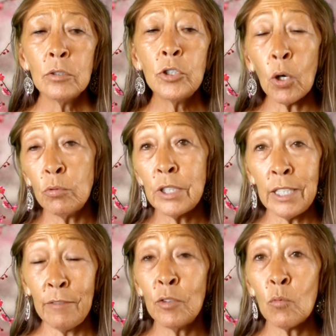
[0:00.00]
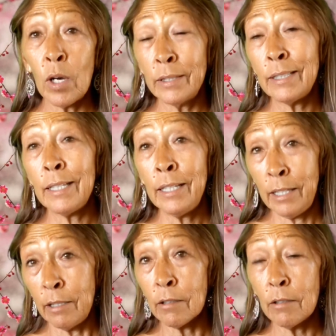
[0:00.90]
don't even want to
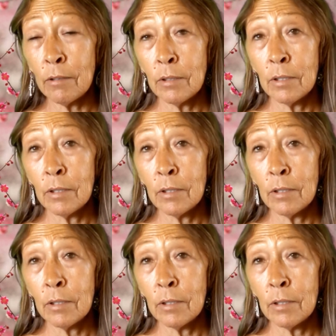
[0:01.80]
hear